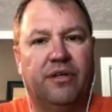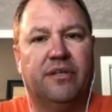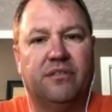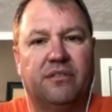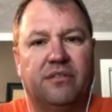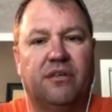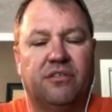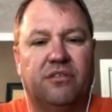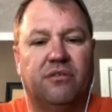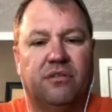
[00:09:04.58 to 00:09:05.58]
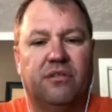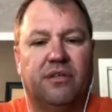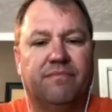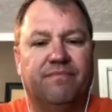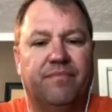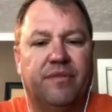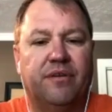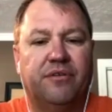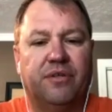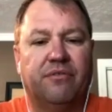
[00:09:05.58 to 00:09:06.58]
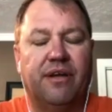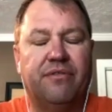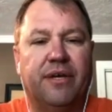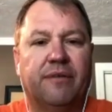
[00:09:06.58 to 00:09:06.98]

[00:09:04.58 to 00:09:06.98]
can start to show that they're they're doing the right thing.